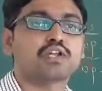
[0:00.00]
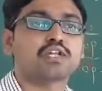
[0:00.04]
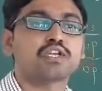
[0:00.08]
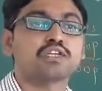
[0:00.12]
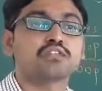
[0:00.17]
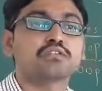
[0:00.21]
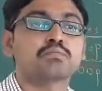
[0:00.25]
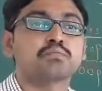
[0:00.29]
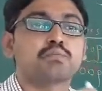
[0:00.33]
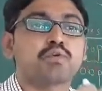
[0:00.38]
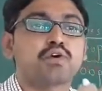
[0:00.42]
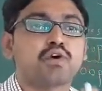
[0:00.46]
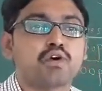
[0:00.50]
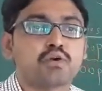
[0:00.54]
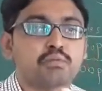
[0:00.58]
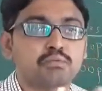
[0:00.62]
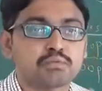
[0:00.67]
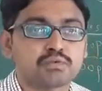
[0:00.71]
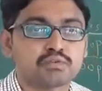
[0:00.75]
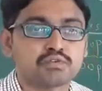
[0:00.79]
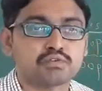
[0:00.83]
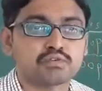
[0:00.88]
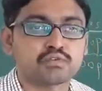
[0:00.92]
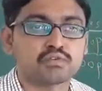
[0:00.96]
is POP?
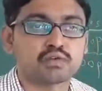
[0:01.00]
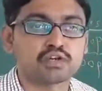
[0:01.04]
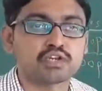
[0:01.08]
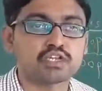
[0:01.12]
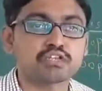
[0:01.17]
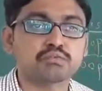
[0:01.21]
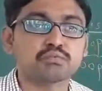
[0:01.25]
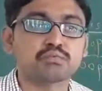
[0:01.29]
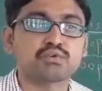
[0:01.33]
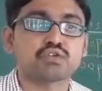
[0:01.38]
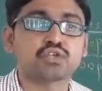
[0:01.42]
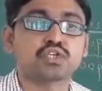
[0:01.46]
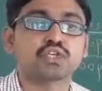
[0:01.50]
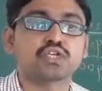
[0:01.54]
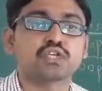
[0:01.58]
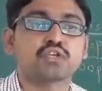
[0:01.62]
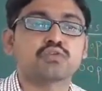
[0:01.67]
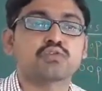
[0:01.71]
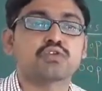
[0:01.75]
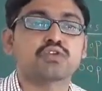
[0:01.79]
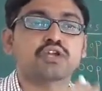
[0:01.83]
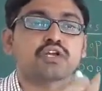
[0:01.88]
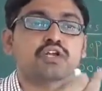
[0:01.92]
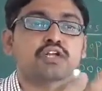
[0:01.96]
What is procedure
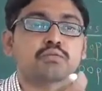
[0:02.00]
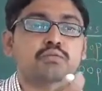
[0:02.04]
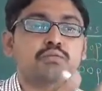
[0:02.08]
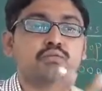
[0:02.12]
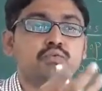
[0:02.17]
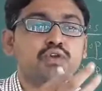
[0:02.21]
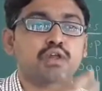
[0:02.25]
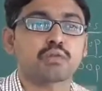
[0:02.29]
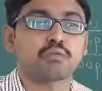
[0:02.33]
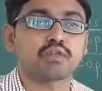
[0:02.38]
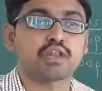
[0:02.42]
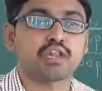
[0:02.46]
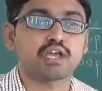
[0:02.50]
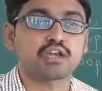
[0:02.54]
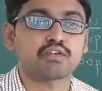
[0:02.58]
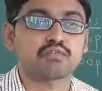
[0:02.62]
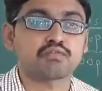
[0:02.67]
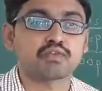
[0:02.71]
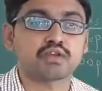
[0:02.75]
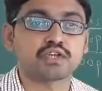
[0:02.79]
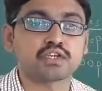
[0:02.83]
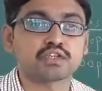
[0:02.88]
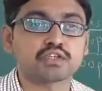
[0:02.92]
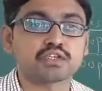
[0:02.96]
oriented programming
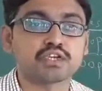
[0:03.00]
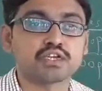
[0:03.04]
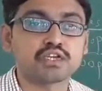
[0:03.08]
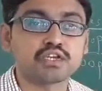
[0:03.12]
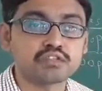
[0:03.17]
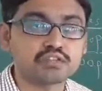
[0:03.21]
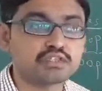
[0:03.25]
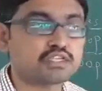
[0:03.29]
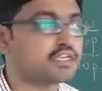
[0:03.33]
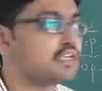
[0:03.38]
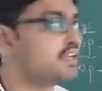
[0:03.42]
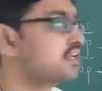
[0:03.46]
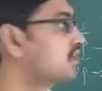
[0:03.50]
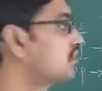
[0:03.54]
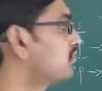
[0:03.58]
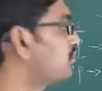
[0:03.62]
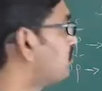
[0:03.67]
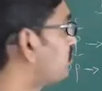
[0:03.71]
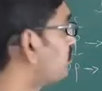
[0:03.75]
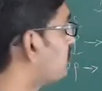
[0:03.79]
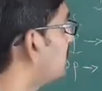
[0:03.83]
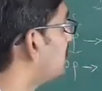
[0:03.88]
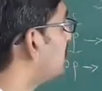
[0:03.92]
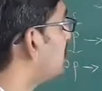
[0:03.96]
language? See,
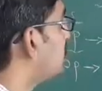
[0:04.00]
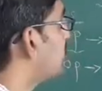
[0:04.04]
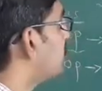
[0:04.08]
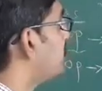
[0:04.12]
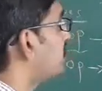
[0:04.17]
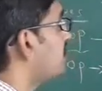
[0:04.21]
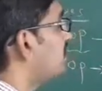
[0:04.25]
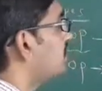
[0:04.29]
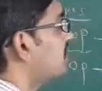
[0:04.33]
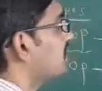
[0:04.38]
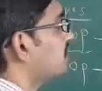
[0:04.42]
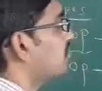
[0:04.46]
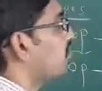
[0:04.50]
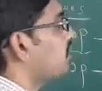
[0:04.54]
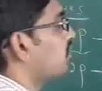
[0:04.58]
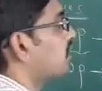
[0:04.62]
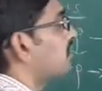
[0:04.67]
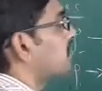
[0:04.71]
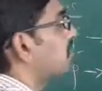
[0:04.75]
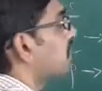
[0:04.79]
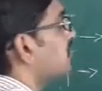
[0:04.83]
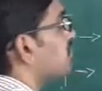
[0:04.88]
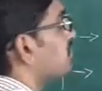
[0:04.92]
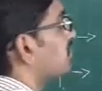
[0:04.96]
procedure oriented
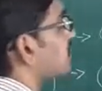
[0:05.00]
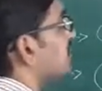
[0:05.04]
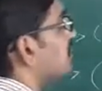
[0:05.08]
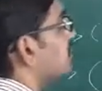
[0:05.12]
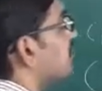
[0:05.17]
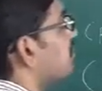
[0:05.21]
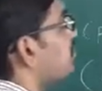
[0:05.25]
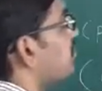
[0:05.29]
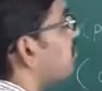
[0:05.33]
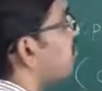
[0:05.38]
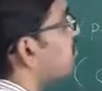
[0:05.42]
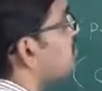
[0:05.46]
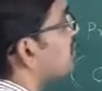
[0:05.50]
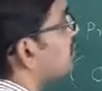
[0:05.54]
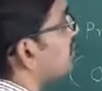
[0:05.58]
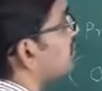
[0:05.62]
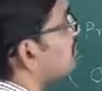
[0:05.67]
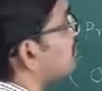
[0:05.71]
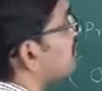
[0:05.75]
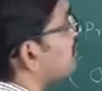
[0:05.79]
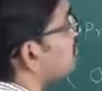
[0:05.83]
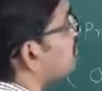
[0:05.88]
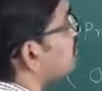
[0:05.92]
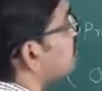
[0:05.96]
programming language, the program
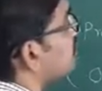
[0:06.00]
can be